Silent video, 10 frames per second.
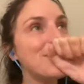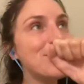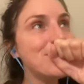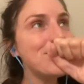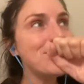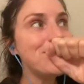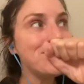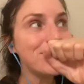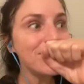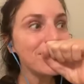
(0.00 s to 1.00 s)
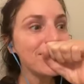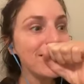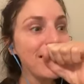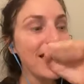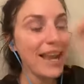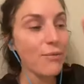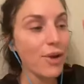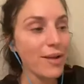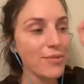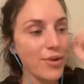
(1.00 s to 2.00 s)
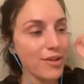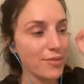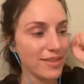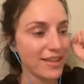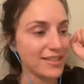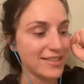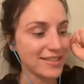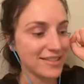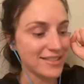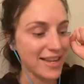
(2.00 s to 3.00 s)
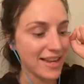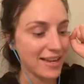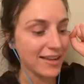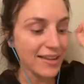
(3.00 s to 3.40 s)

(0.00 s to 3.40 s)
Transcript: where I'm going with this is it's like